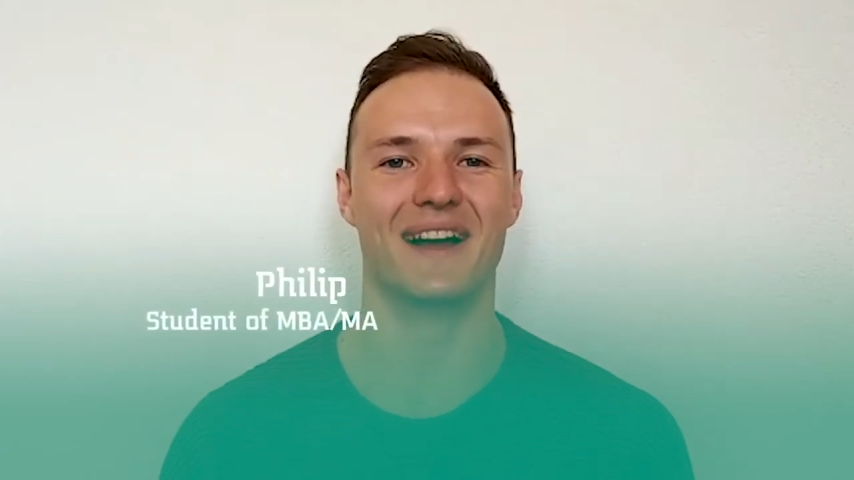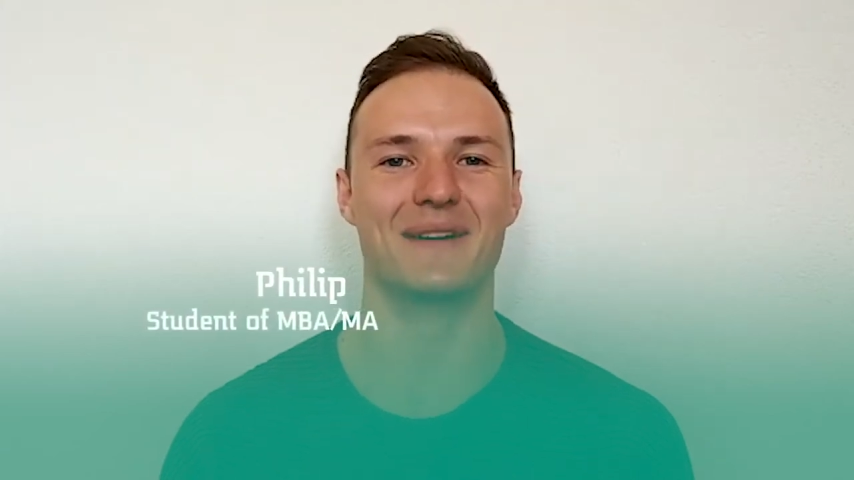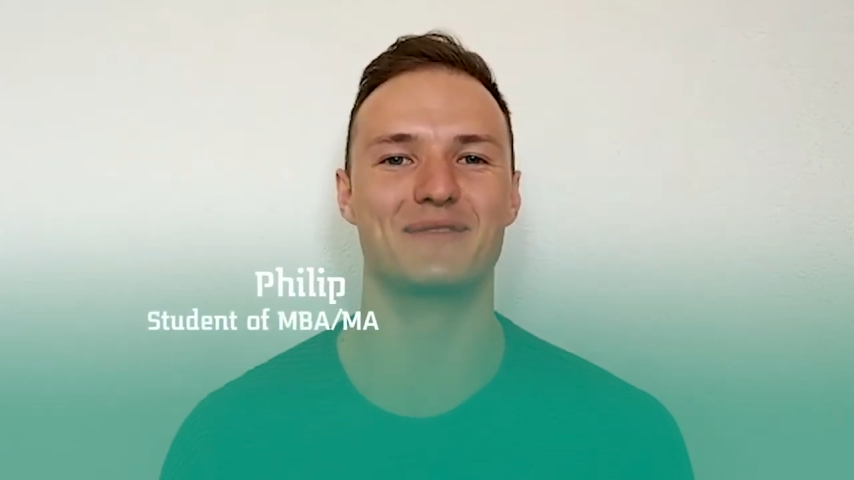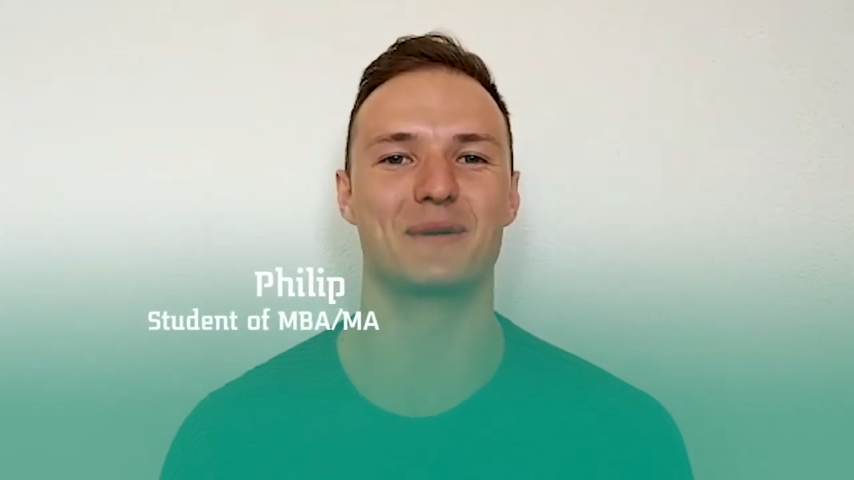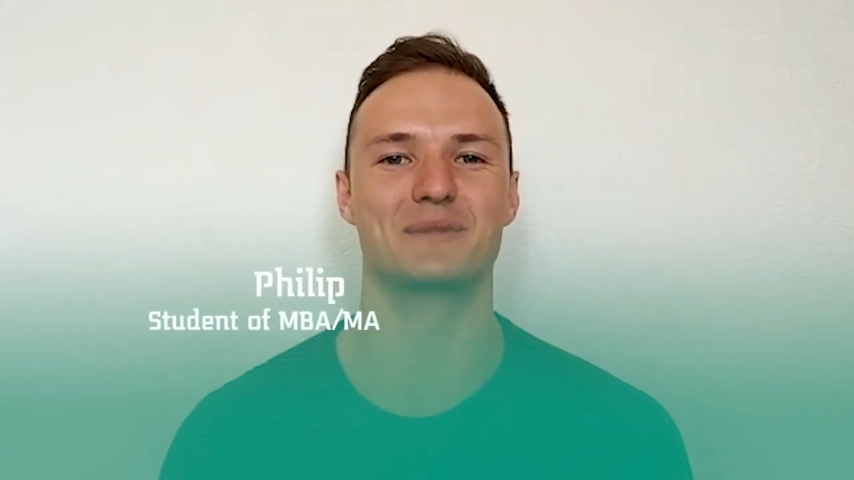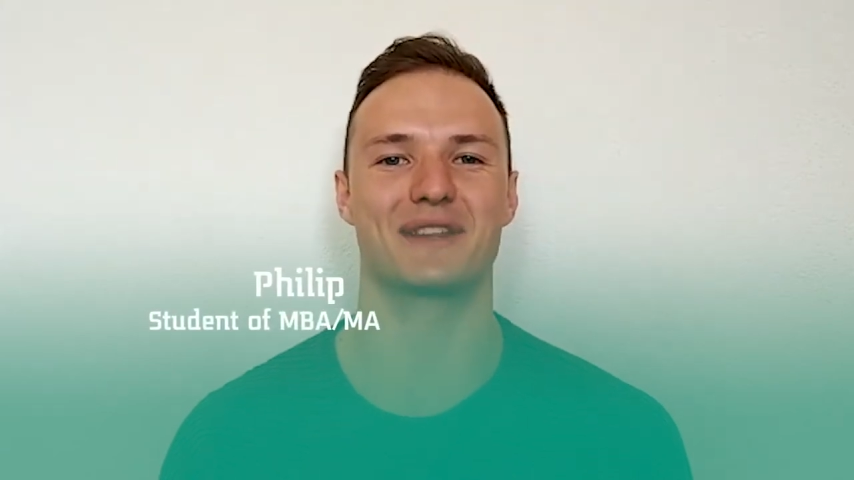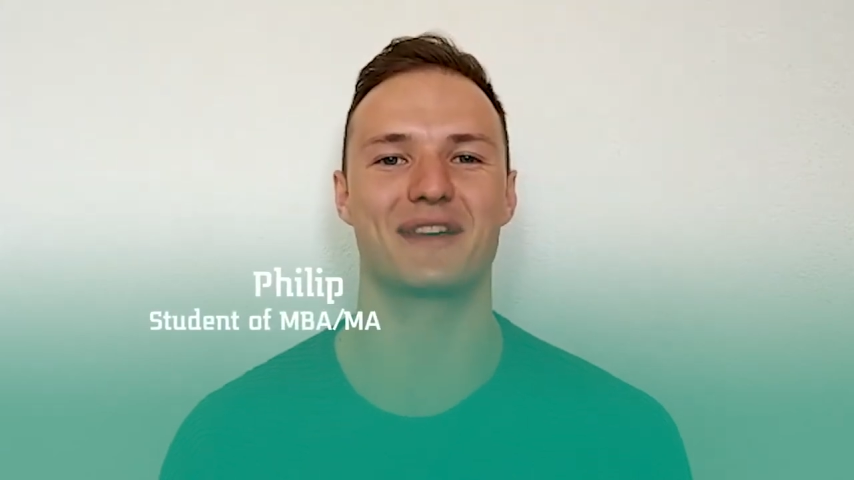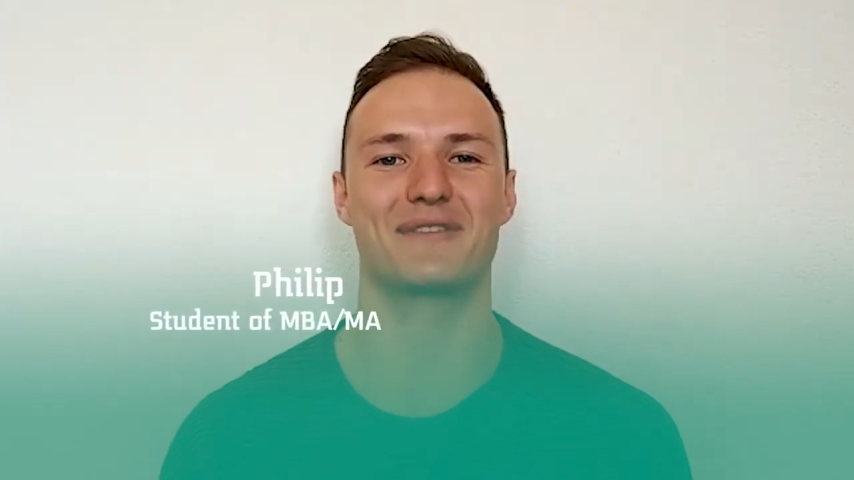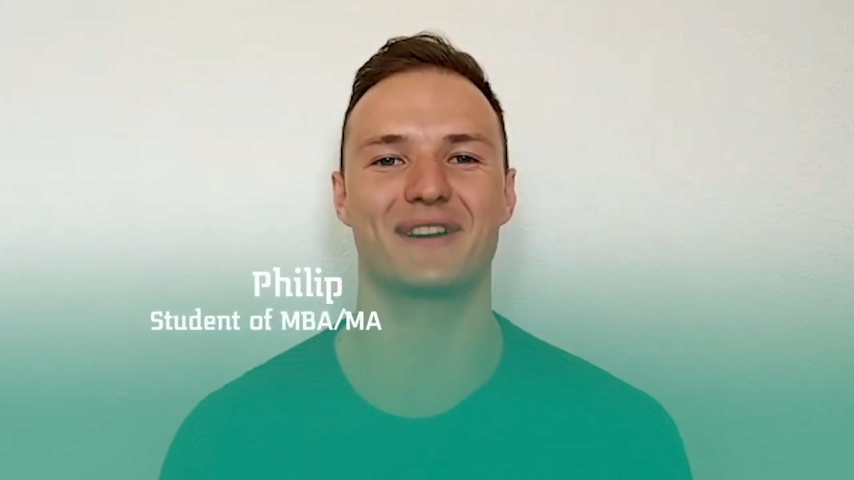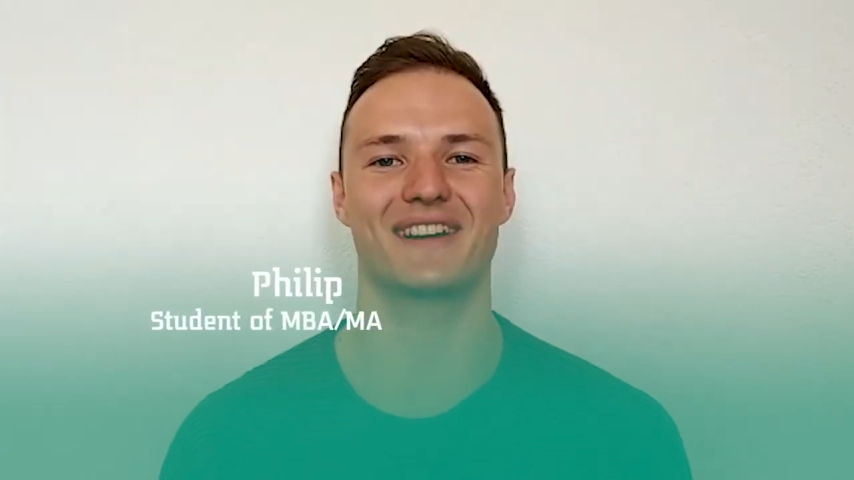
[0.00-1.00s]
I'm from South
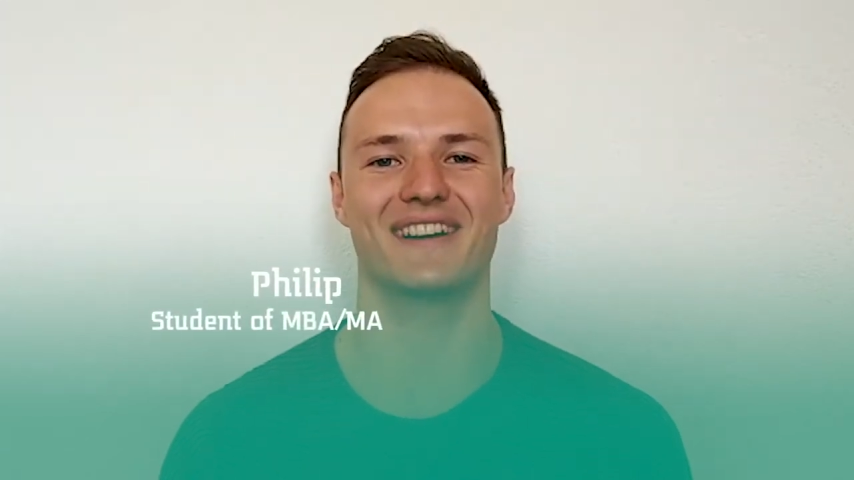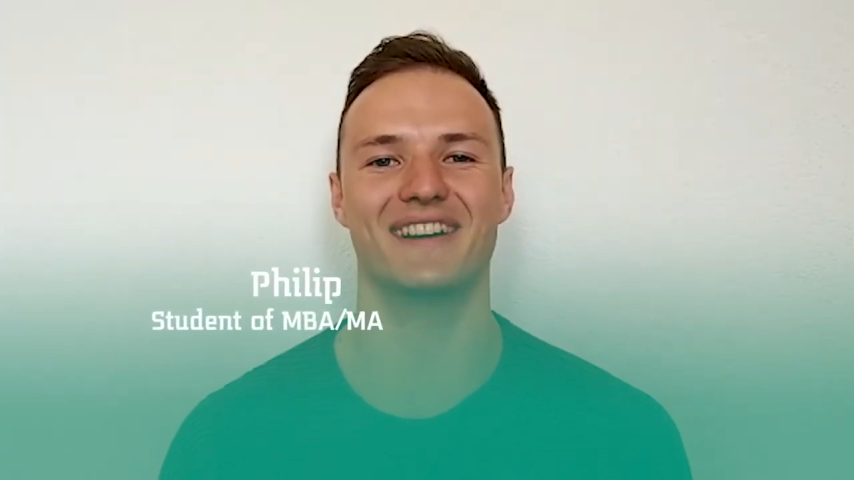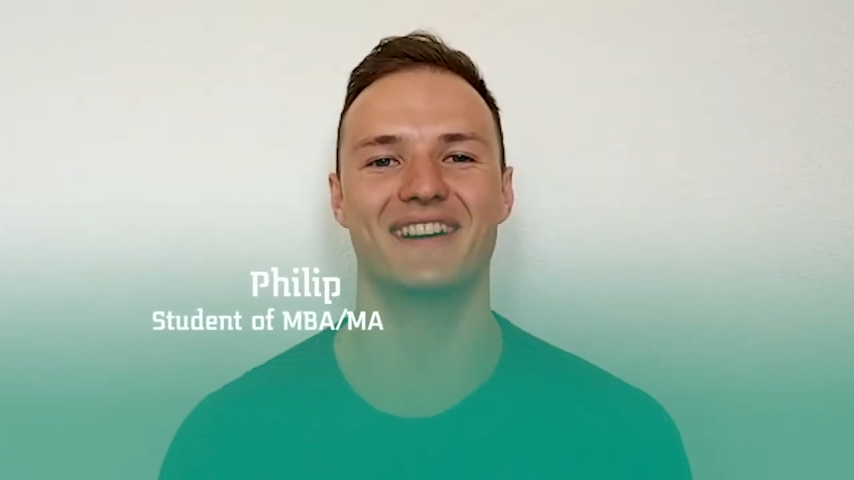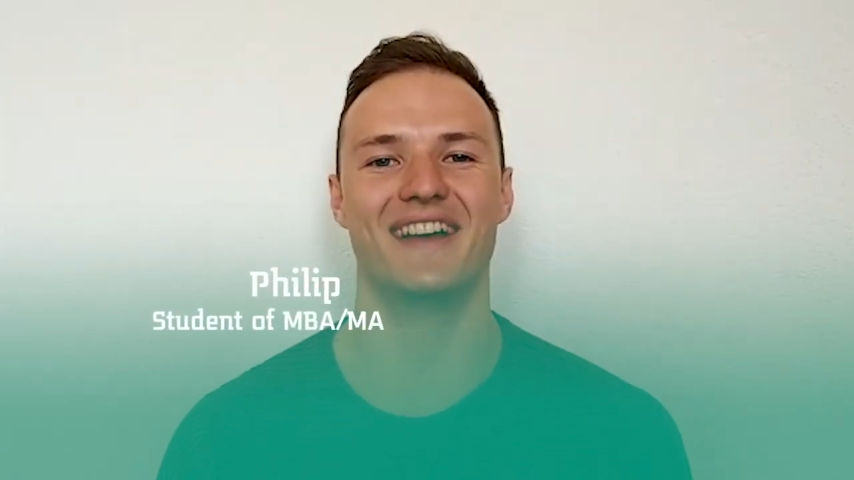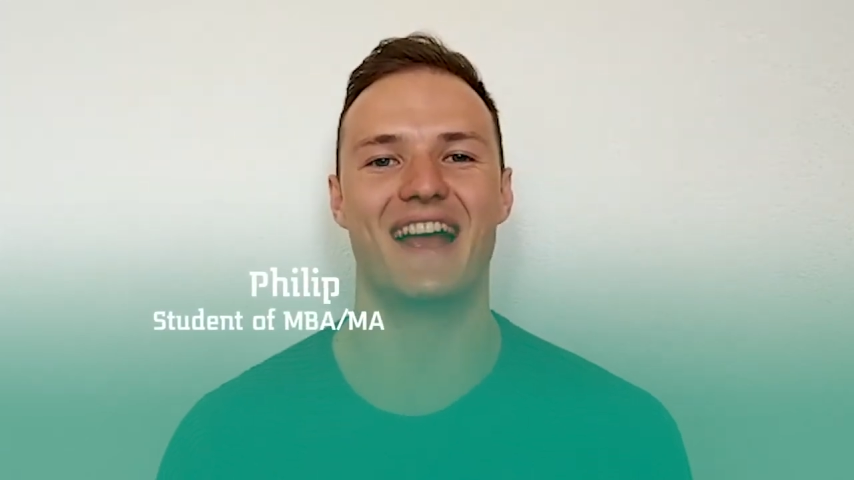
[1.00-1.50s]
Africa